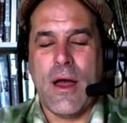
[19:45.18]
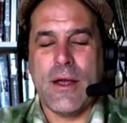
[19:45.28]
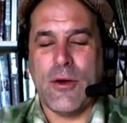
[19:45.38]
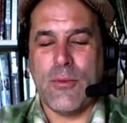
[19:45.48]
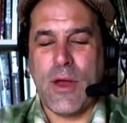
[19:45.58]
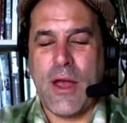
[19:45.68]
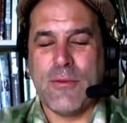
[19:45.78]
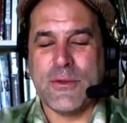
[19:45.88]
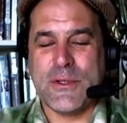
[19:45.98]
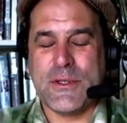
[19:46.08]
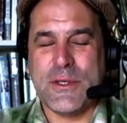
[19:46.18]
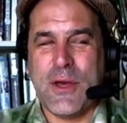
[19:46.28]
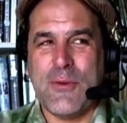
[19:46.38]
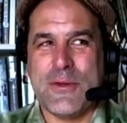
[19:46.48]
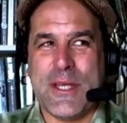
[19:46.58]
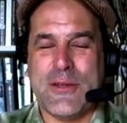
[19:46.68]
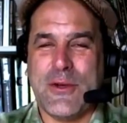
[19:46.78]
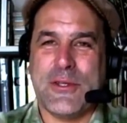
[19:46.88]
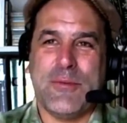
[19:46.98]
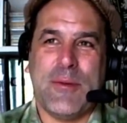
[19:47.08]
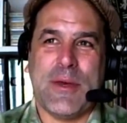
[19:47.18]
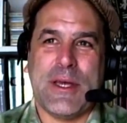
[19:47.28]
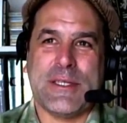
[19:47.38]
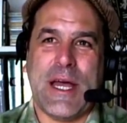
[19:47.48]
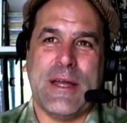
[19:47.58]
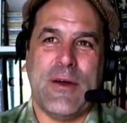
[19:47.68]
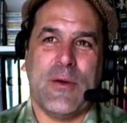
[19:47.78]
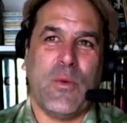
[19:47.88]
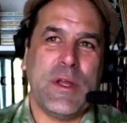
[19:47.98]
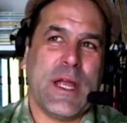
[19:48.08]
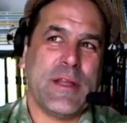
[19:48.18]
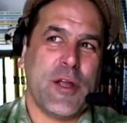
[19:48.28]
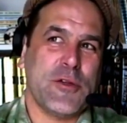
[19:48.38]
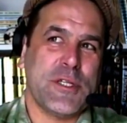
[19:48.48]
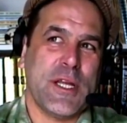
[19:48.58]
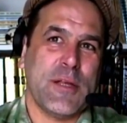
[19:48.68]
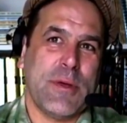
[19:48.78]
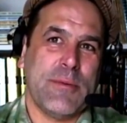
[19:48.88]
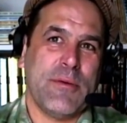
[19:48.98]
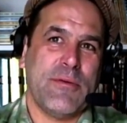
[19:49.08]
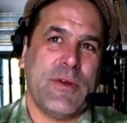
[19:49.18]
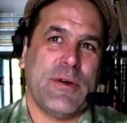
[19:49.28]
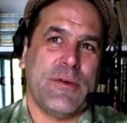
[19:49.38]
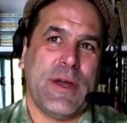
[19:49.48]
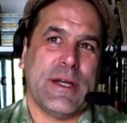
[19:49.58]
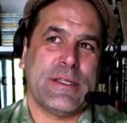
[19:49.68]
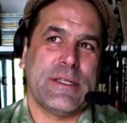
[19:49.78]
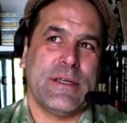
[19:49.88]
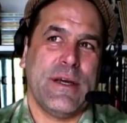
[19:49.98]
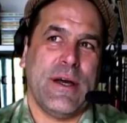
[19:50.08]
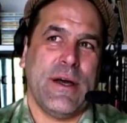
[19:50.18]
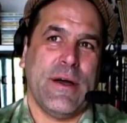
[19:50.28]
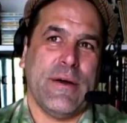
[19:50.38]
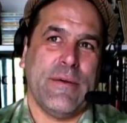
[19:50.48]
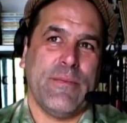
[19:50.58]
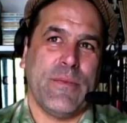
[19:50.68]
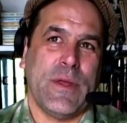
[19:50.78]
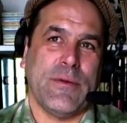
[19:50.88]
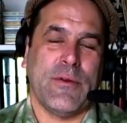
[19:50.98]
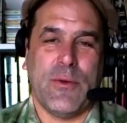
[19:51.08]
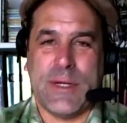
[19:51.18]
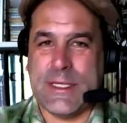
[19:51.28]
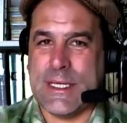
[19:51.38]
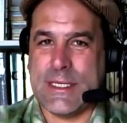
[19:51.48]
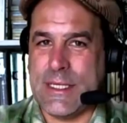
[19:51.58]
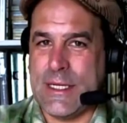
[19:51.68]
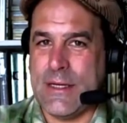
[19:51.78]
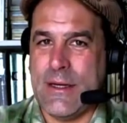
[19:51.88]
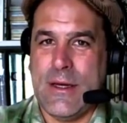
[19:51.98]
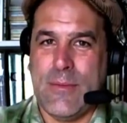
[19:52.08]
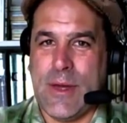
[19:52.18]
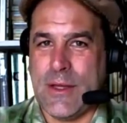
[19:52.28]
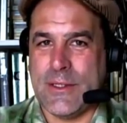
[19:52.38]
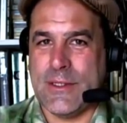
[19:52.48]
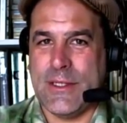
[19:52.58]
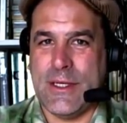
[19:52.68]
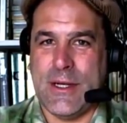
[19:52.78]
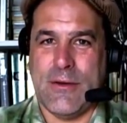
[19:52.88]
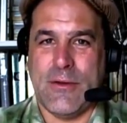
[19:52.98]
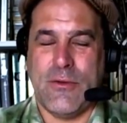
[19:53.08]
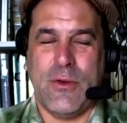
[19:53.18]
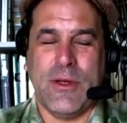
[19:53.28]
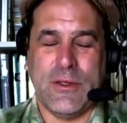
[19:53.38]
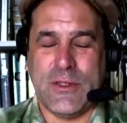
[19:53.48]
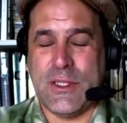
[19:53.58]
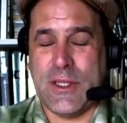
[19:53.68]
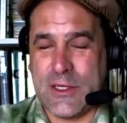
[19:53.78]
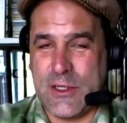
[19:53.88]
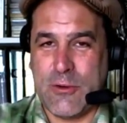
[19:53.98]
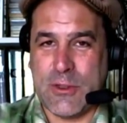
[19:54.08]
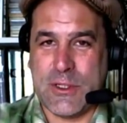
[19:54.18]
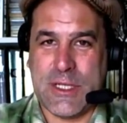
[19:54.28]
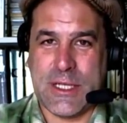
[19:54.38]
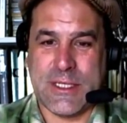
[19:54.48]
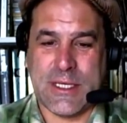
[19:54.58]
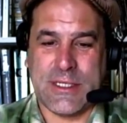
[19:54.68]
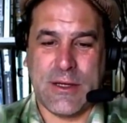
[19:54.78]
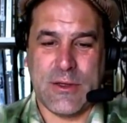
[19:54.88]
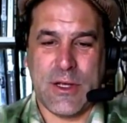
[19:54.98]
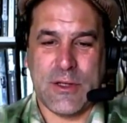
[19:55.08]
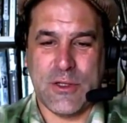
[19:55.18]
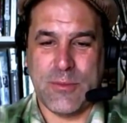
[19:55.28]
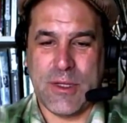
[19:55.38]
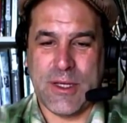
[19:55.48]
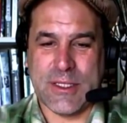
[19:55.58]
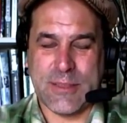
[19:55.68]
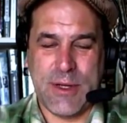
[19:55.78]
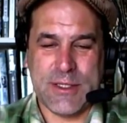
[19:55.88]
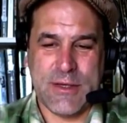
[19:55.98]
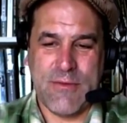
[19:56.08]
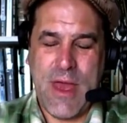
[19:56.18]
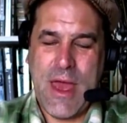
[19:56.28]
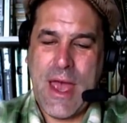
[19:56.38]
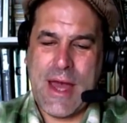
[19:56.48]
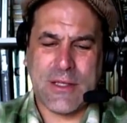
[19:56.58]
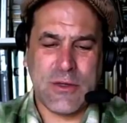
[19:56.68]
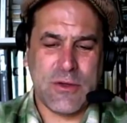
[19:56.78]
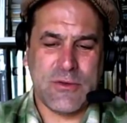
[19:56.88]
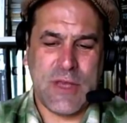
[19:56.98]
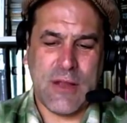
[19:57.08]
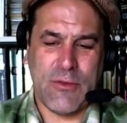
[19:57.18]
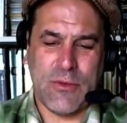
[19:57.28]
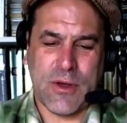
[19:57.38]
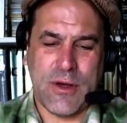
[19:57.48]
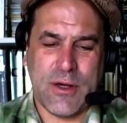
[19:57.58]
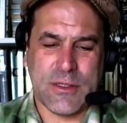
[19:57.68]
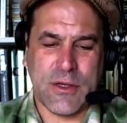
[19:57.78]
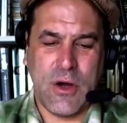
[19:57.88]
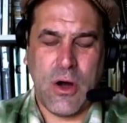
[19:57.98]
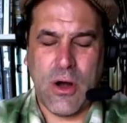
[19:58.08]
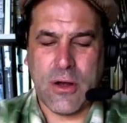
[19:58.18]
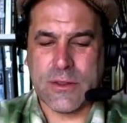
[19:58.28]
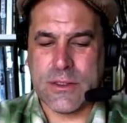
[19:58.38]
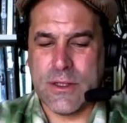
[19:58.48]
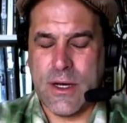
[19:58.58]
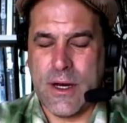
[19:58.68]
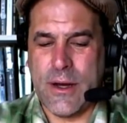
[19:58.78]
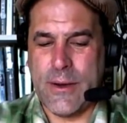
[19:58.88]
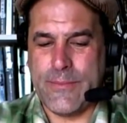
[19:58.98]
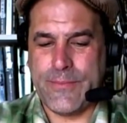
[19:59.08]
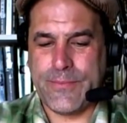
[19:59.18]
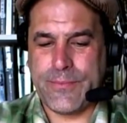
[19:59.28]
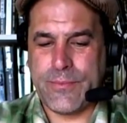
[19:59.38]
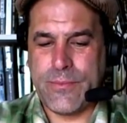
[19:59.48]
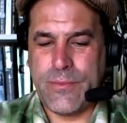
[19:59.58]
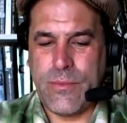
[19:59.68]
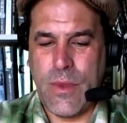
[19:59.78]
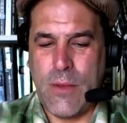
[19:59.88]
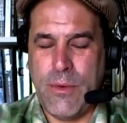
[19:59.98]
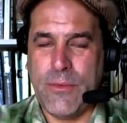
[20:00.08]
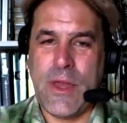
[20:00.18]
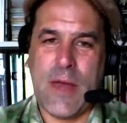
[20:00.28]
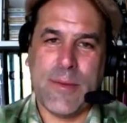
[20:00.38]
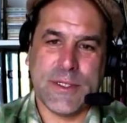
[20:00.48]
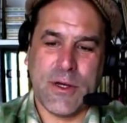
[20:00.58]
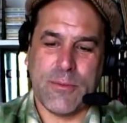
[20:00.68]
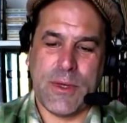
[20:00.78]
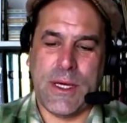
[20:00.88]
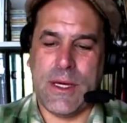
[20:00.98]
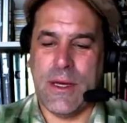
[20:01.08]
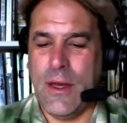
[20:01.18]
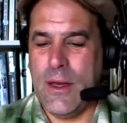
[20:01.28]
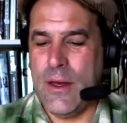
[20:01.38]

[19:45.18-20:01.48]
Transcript: you know, it was interesting to me, because I, on one hand, I understand that people feel that, you know, the 2060 because it's the next generation 1060. It should be less expensive. And I started digging through the cost of cards, both the MSRP,